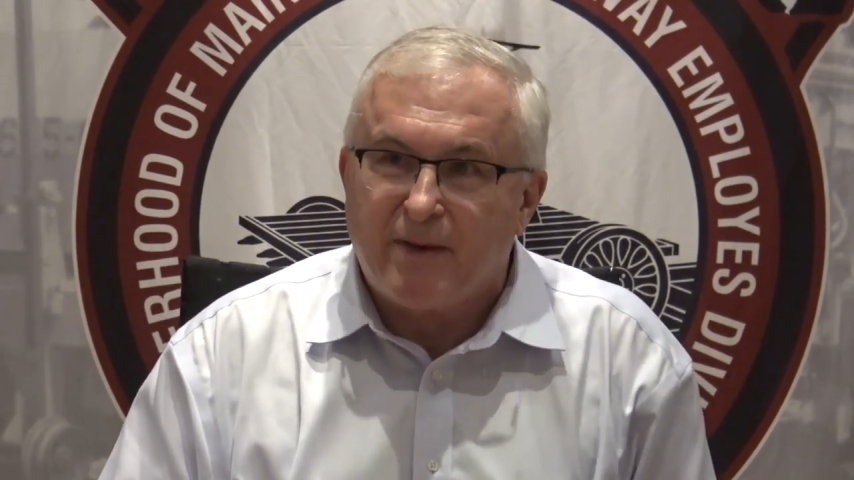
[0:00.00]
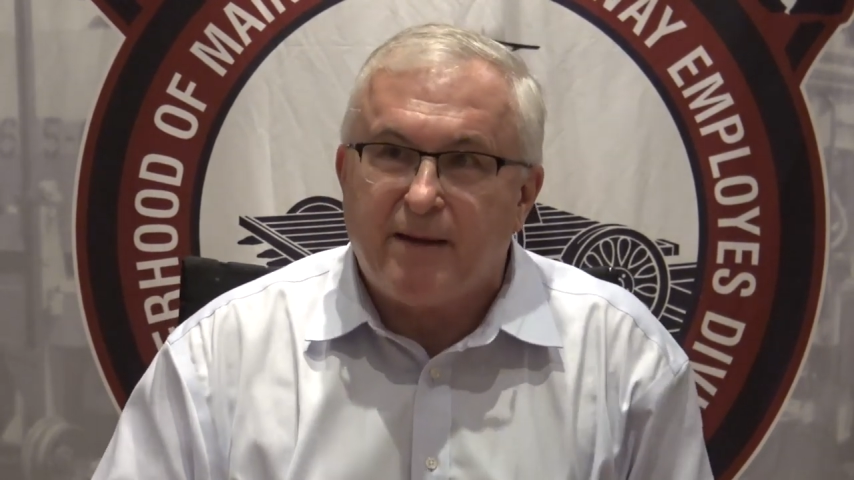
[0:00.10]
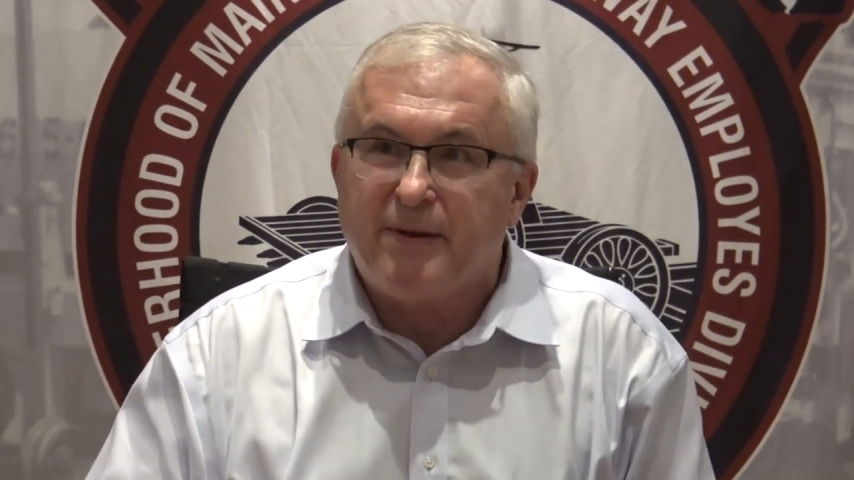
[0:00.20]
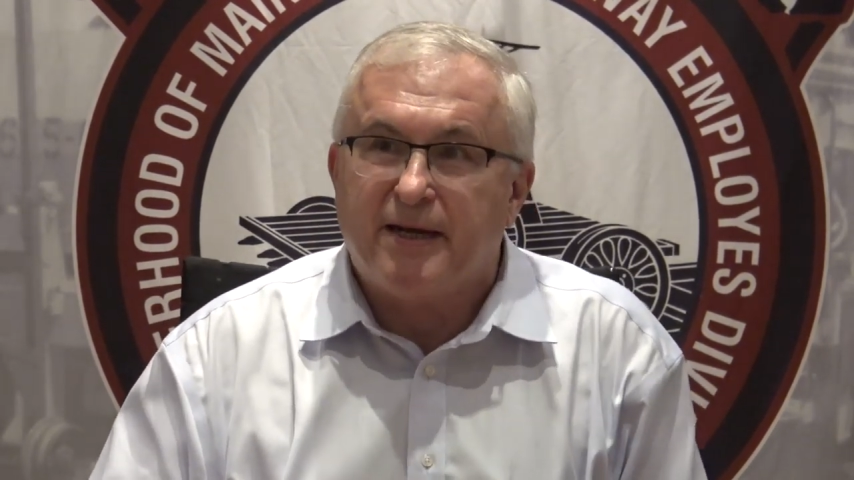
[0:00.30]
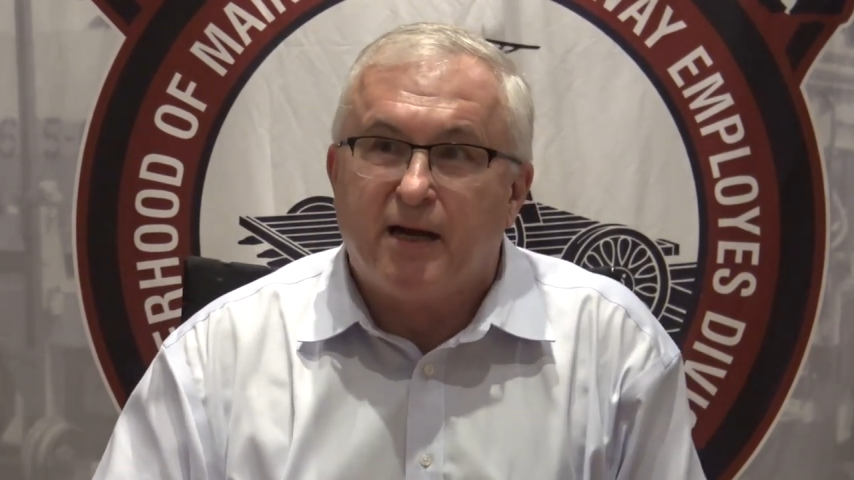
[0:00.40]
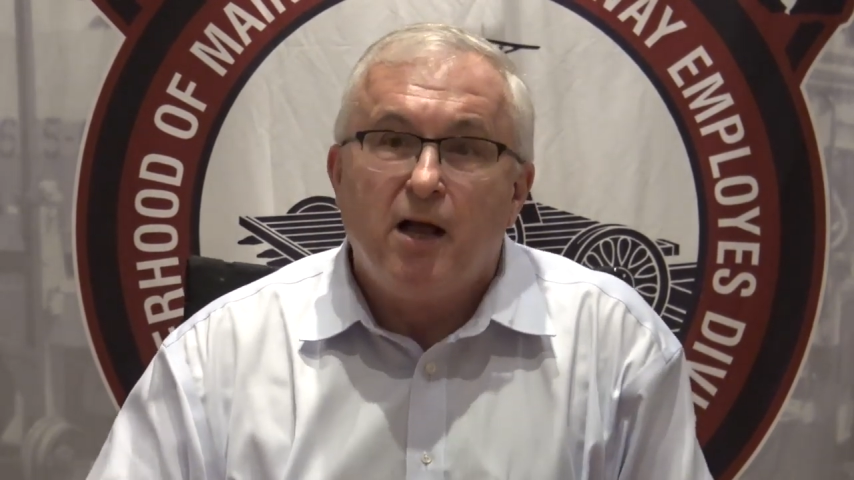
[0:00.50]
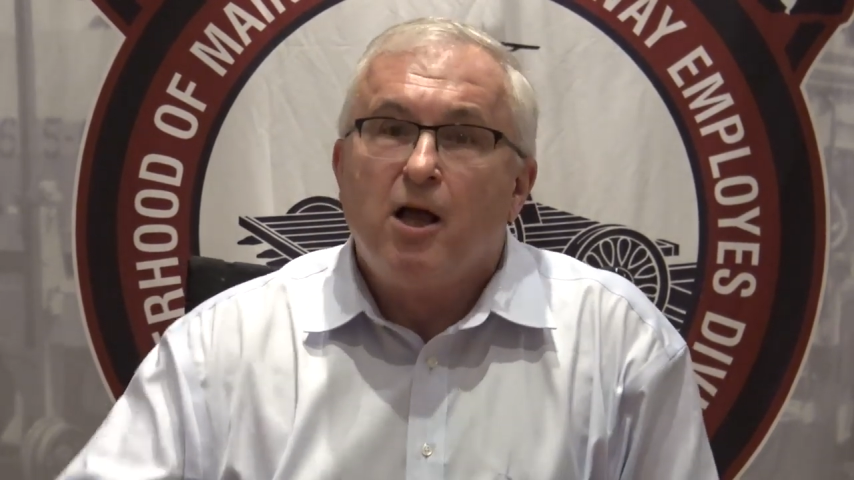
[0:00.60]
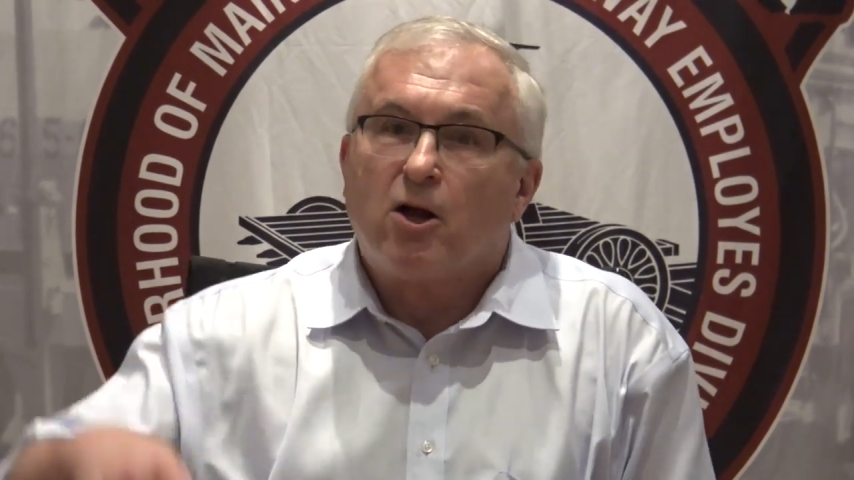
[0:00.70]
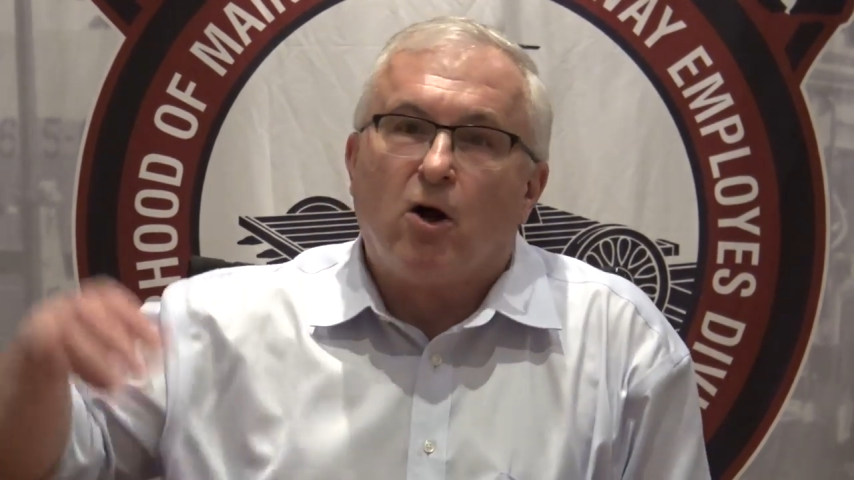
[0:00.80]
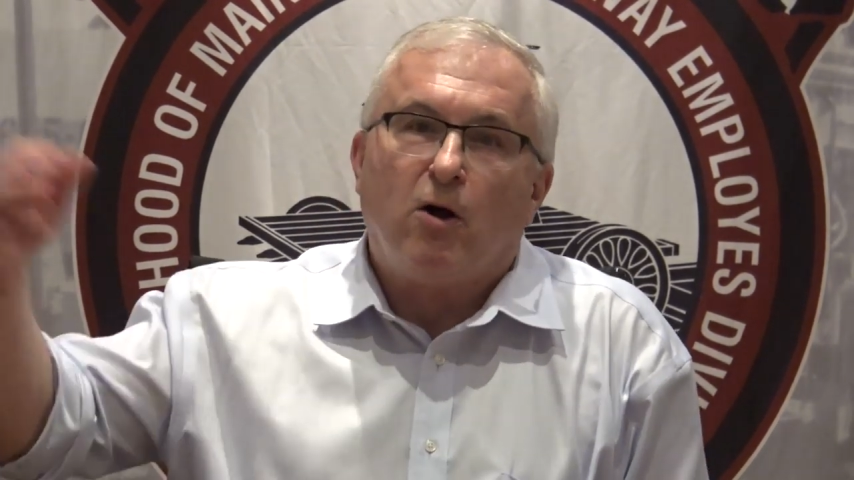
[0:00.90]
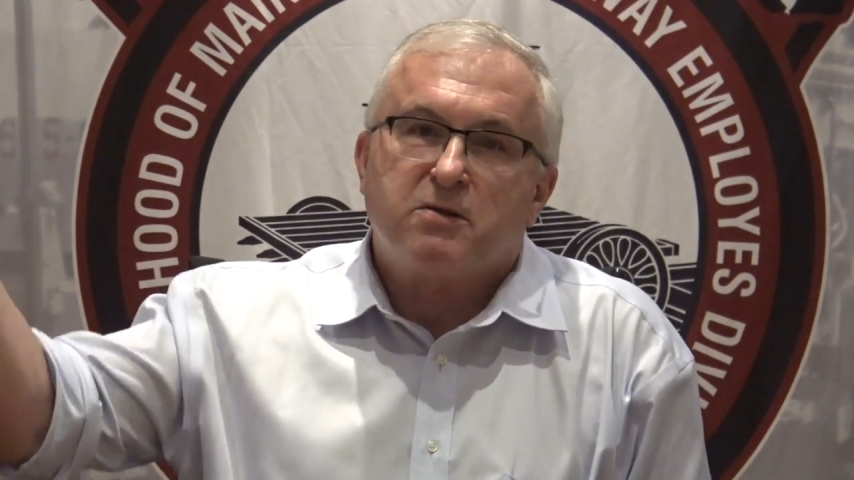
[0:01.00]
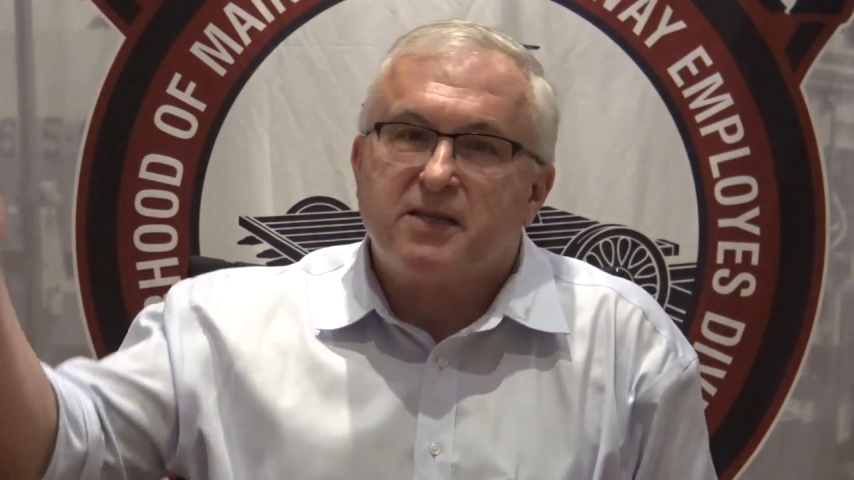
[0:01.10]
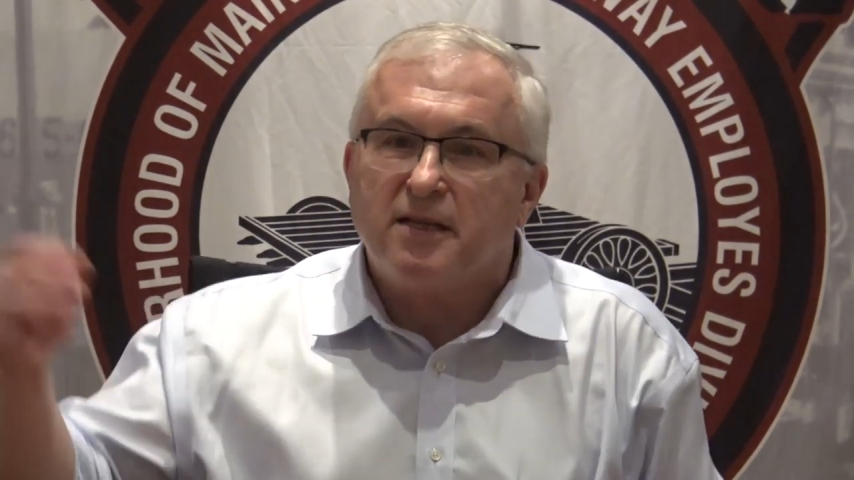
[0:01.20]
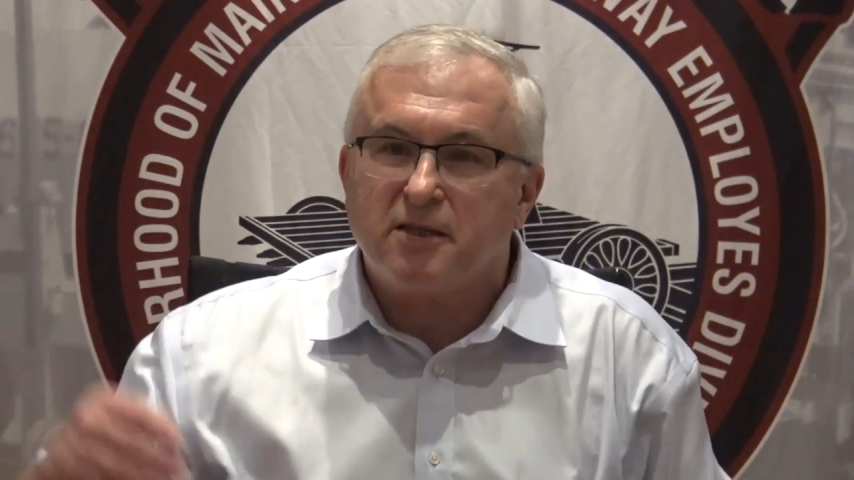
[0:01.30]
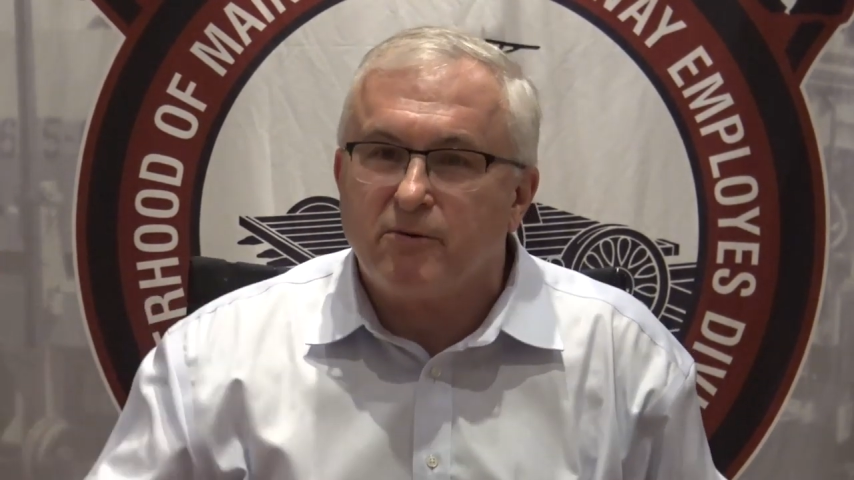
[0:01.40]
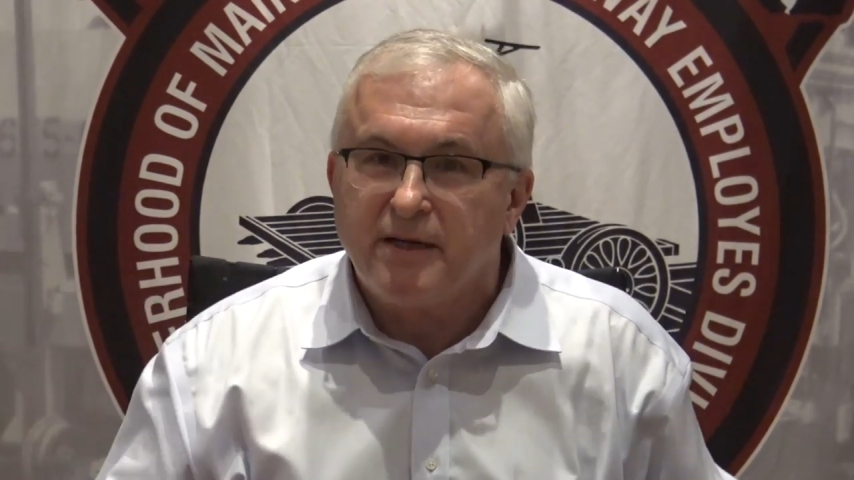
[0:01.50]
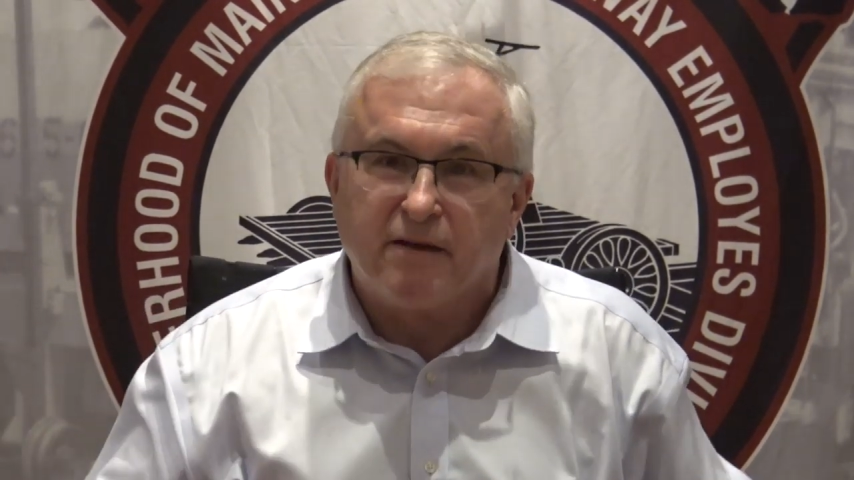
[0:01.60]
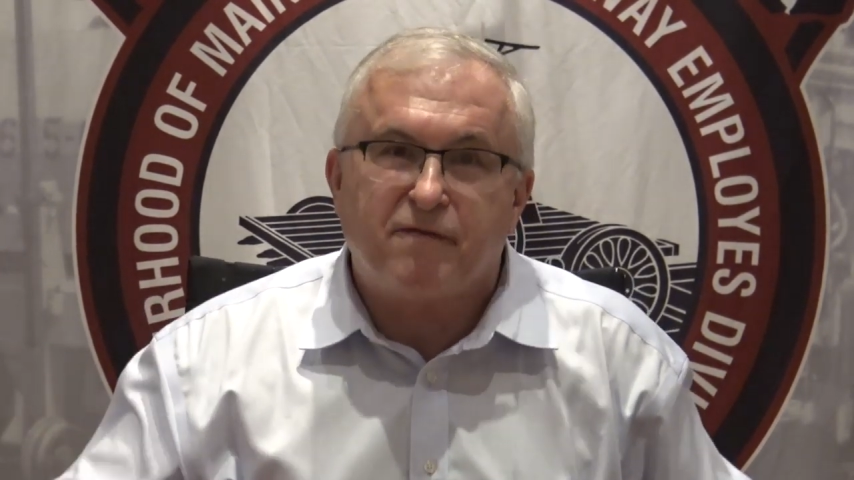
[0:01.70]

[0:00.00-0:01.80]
maybe in a call center in the